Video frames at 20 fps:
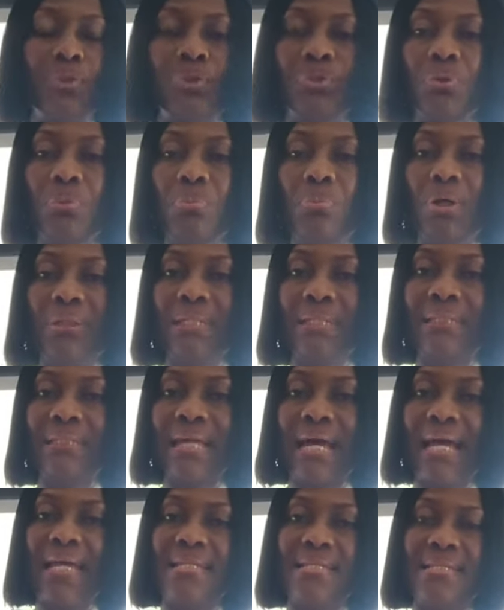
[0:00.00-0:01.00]
do you
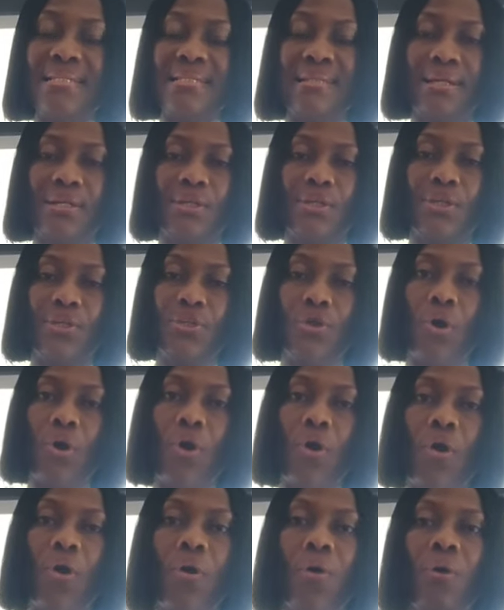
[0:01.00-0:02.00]
monetize
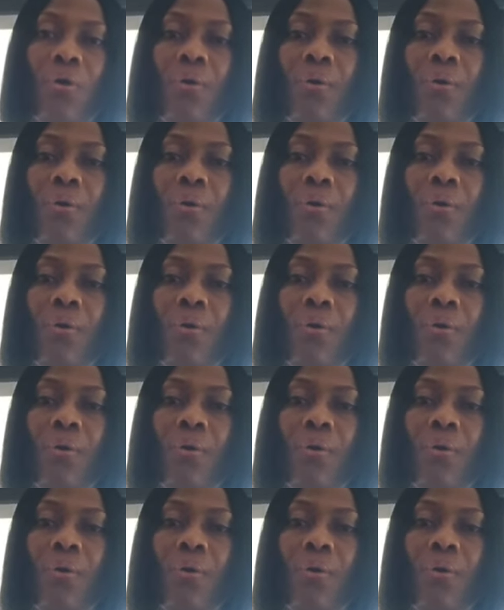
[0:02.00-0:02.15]
your